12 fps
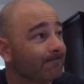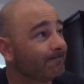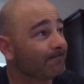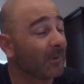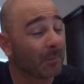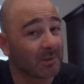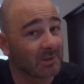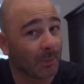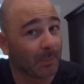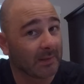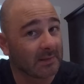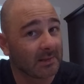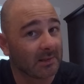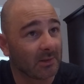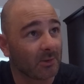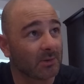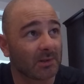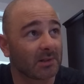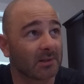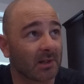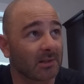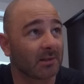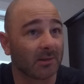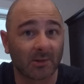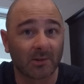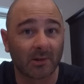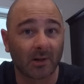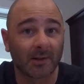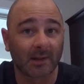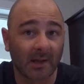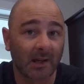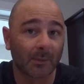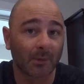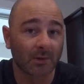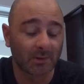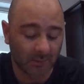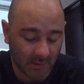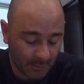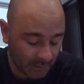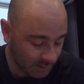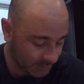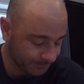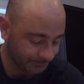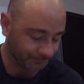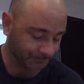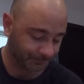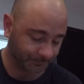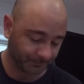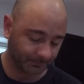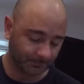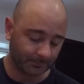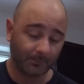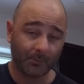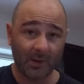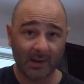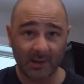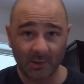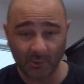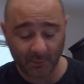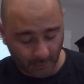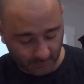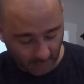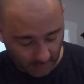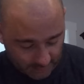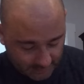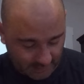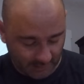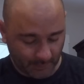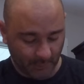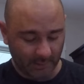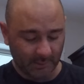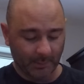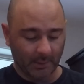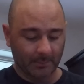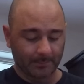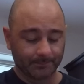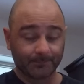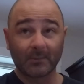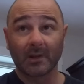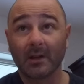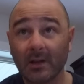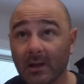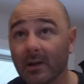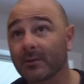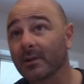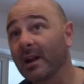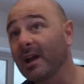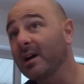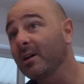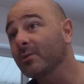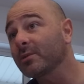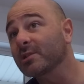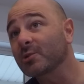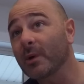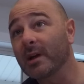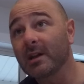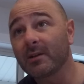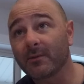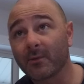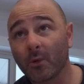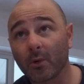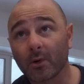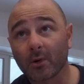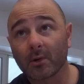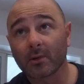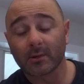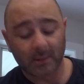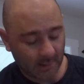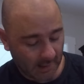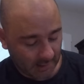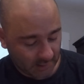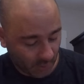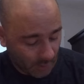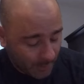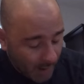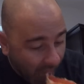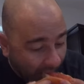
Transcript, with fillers: I mean, there's still plenty to do, it just doesn't look good on the camera, so not much I can do from a vlog standpoint. But for now, we're just waiting for the guy to show up.